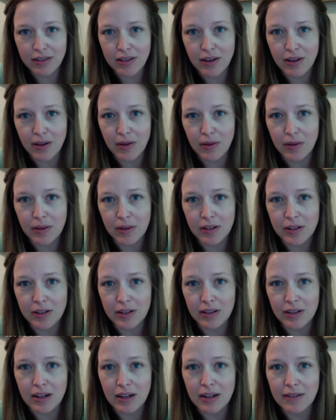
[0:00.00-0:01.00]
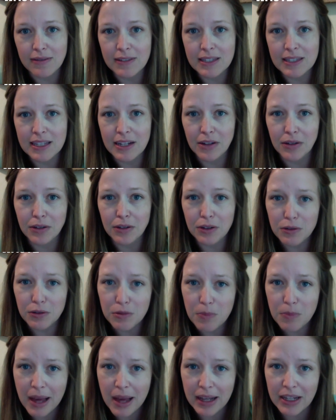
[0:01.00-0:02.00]
So there's a lot of
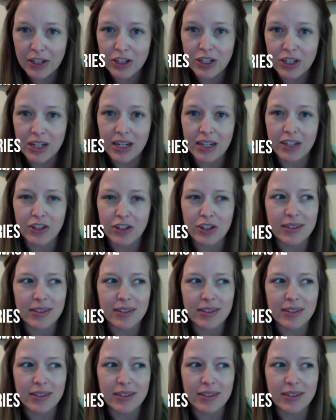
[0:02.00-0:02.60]
single-use packaging,